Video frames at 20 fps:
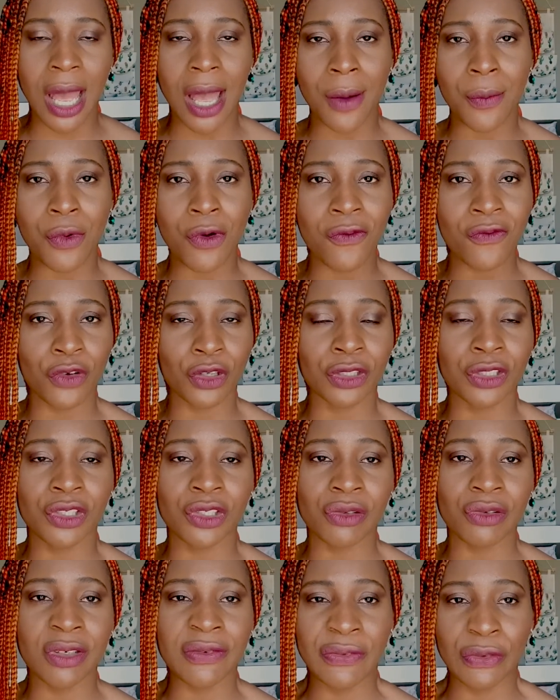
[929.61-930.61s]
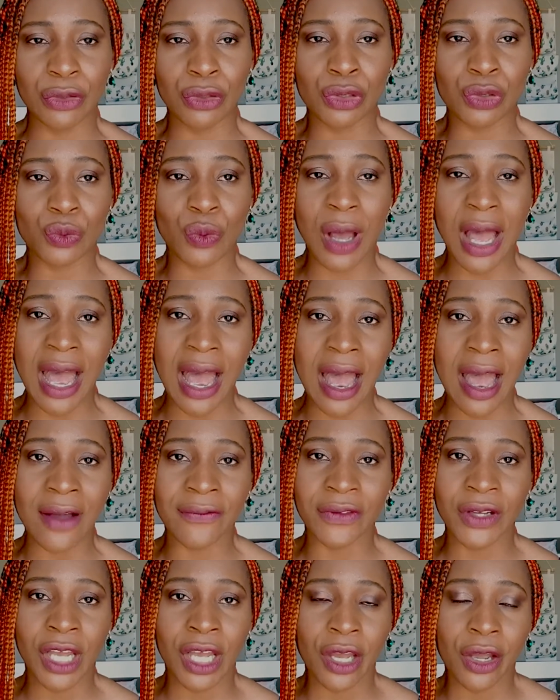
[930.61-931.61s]
above on the screen for you to
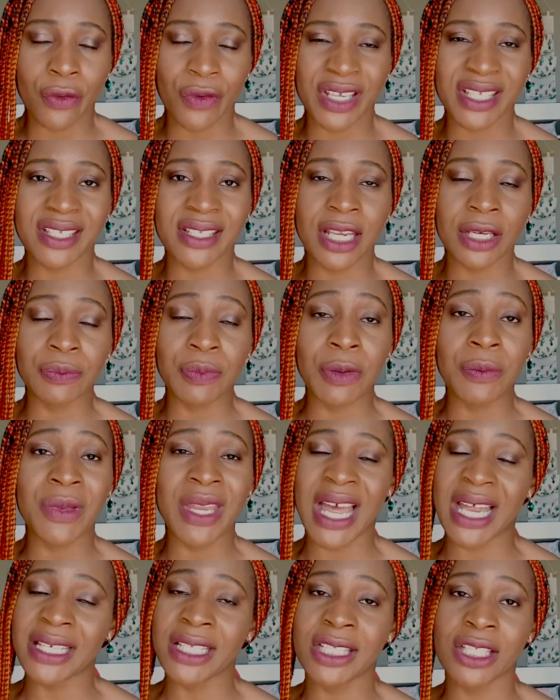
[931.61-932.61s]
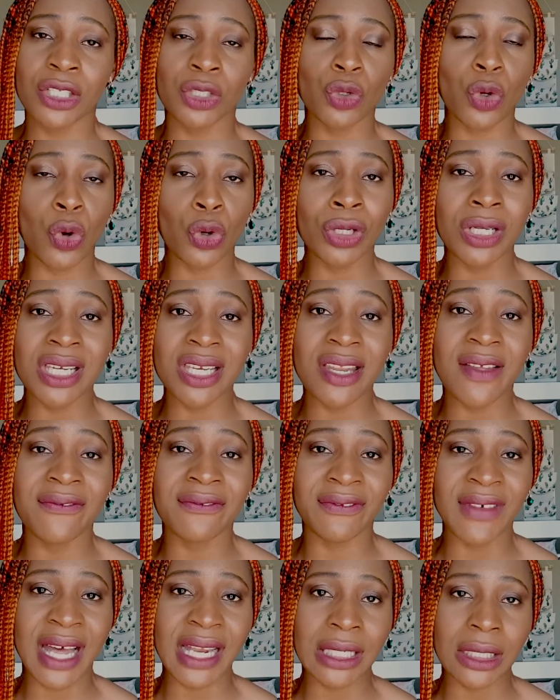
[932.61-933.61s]
have a resident permit and it is only
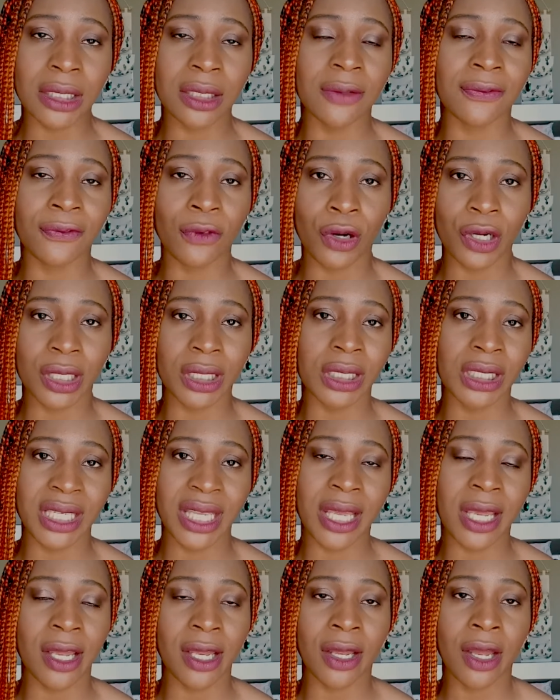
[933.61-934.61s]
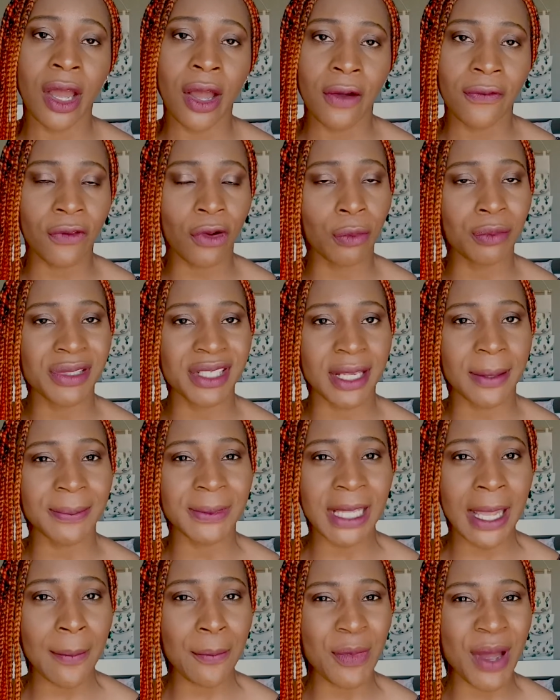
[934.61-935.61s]
valid for a year from
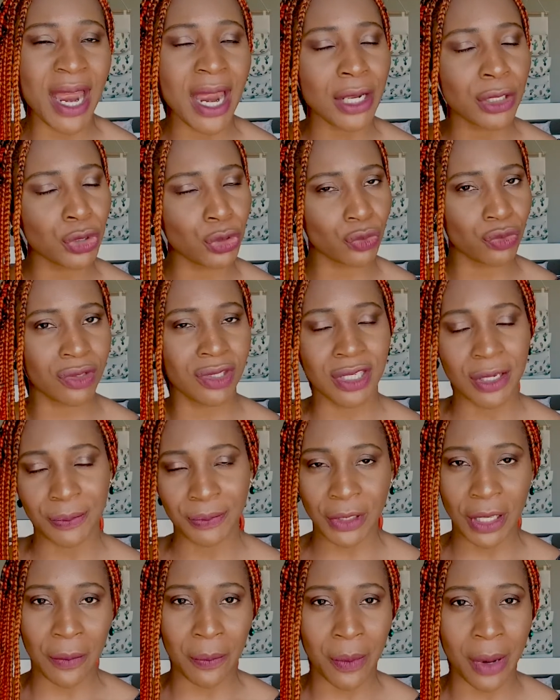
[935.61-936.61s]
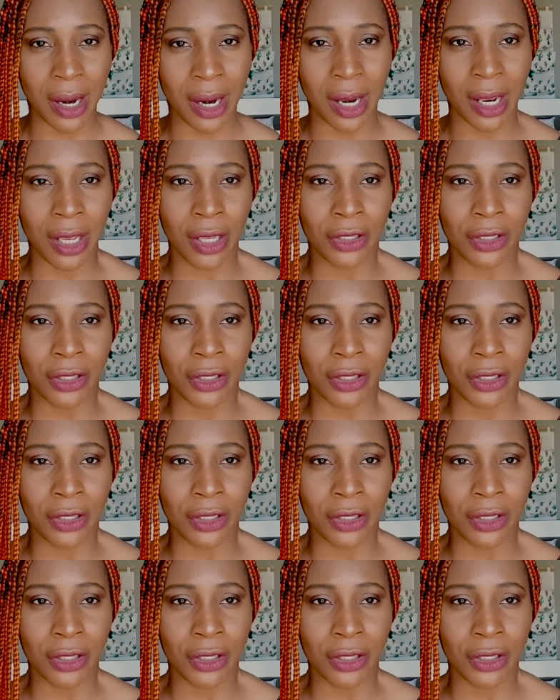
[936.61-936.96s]
September to September